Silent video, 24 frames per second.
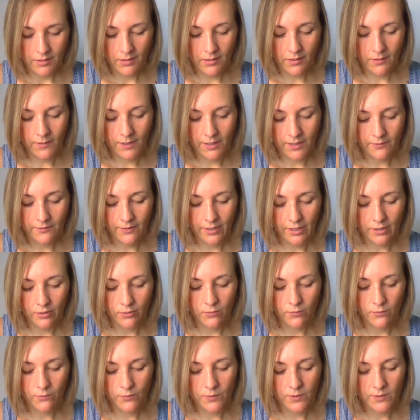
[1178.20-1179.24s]
a lot of like,
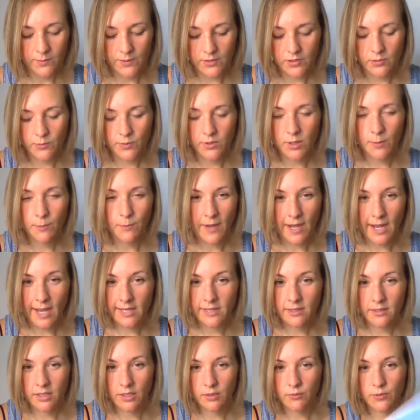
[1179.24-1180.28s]
especially with the
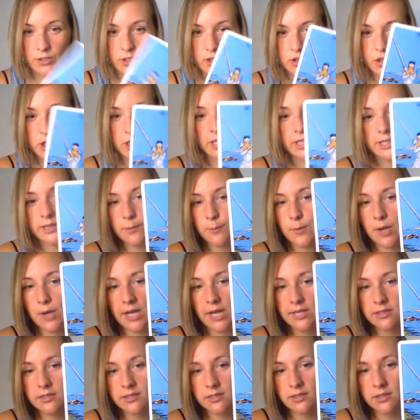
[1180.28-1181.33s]
mind, like retraining the
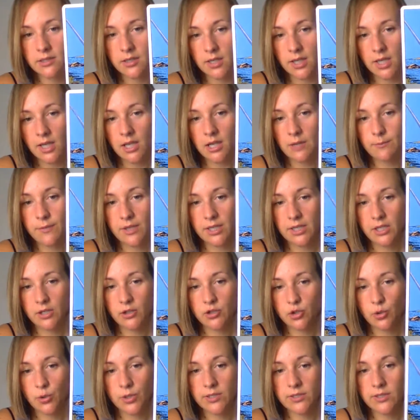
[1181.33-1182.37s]
mind and
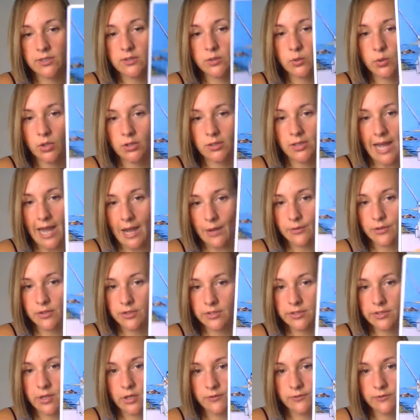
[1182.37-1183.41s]
making choices to allow
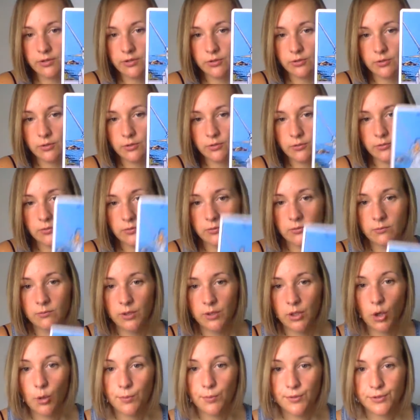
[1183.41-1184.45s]
yourself to
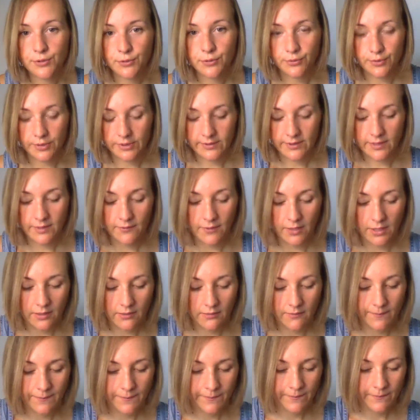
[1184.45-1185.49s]
be open to
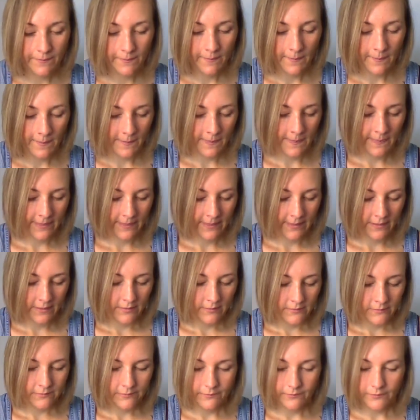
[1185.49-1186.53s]
receiving.
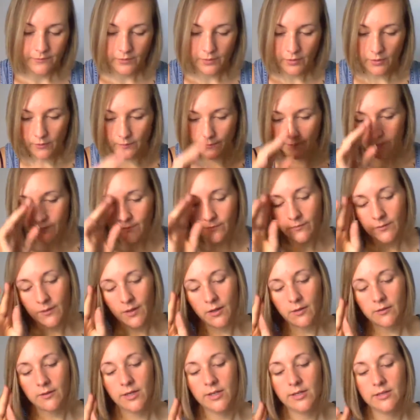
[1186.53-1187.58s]
So,
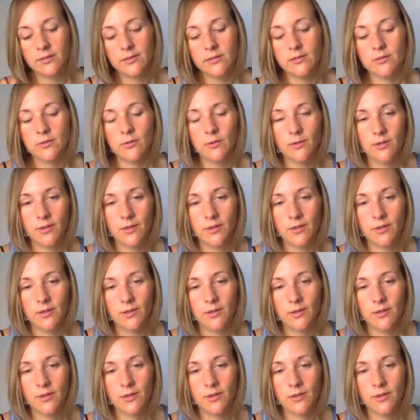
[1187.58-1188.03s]
all right, let's go